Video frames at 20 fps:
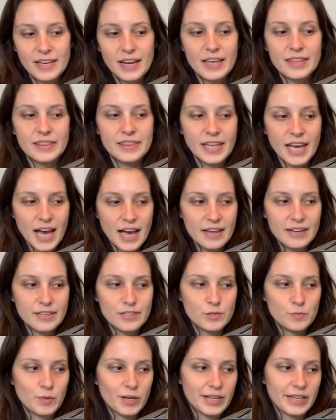and that
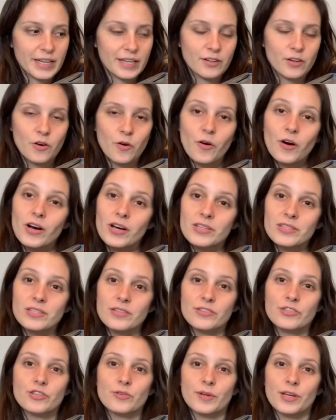is what can cause
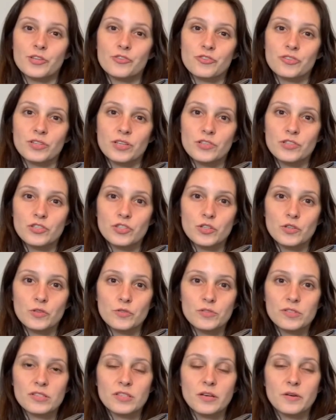your tarantula
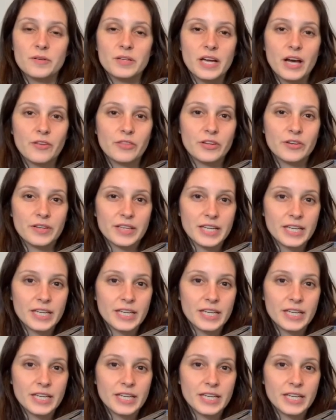to slow down their